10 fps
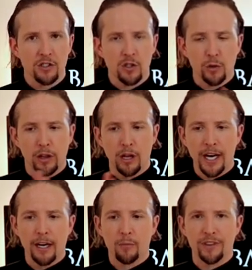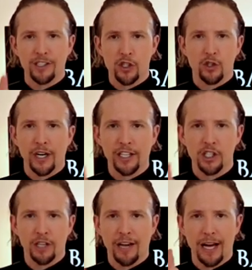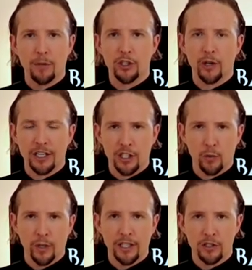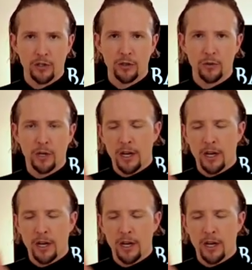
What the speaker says: to line up with the strategy of how much you're actually willing to do,